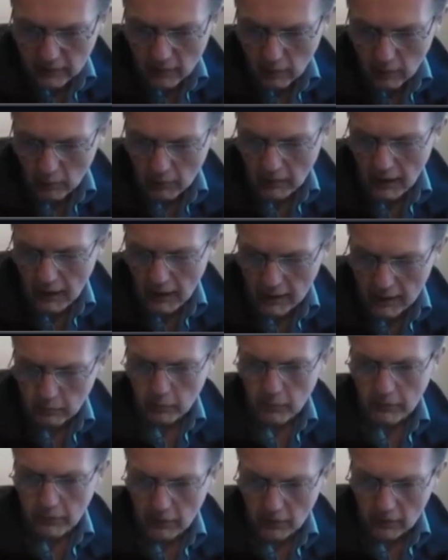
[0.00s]
I want to head
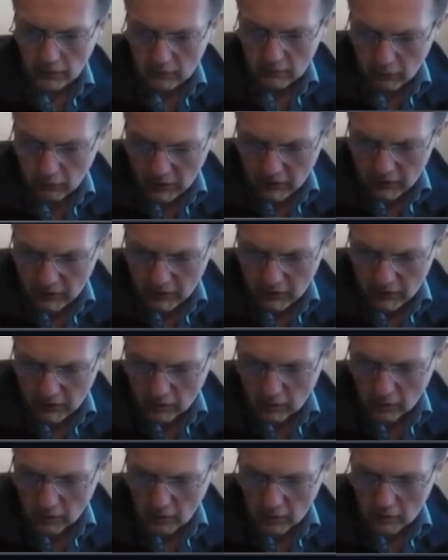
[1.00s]
with, reach two
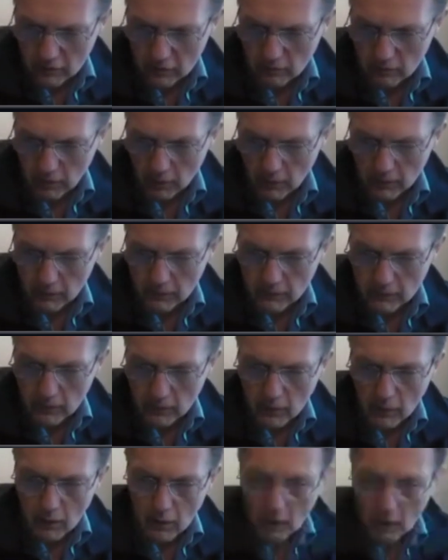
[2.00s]
conclusion points.
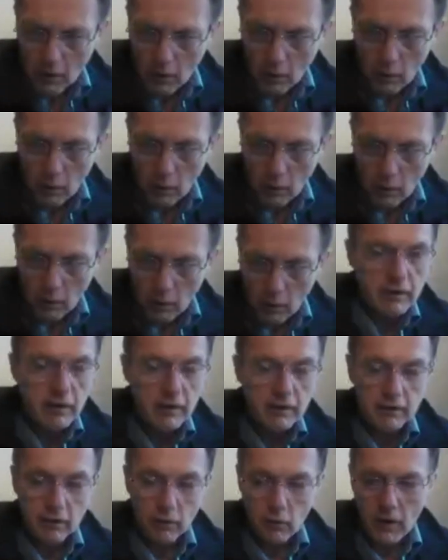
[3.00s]
One
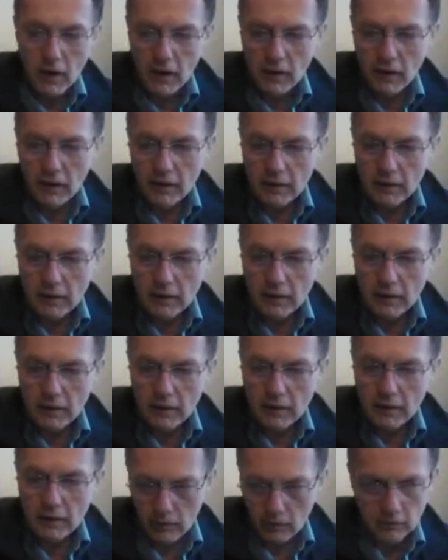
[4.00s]
is awareness
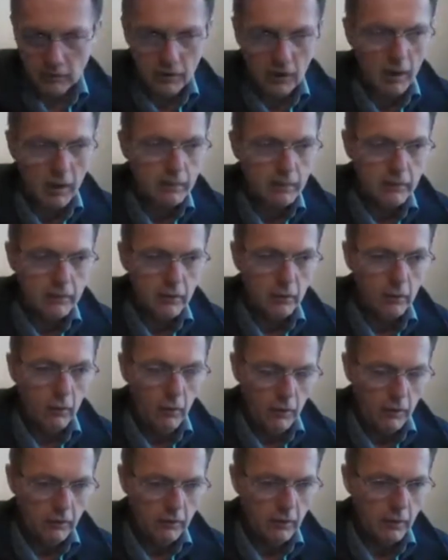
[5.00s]
at all times of what
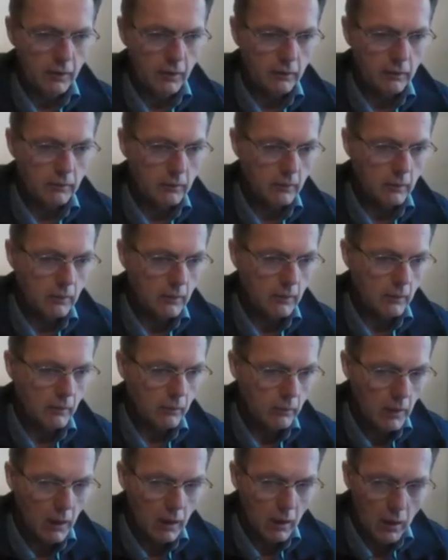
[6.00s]
you're doing.
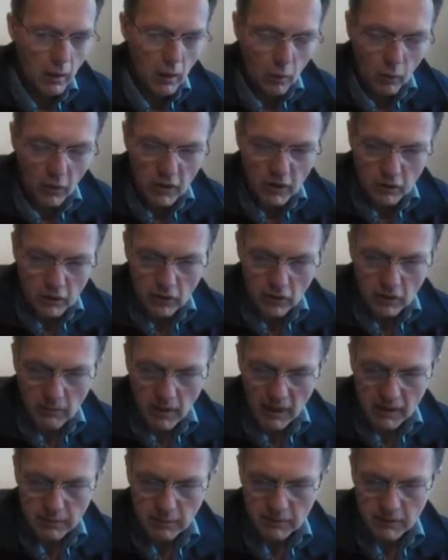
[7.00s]
When you do
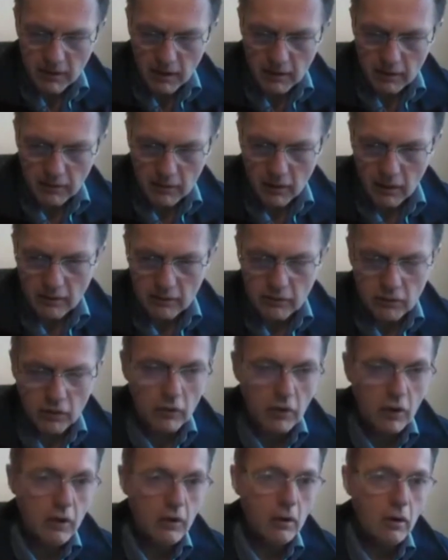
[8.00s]
the mashed potato dance,
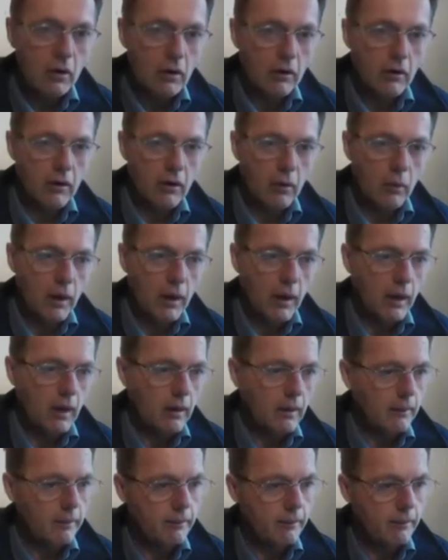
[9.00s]
you're no longer
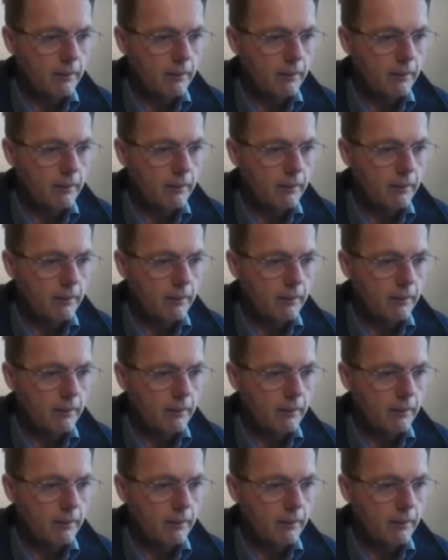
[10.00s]
aware.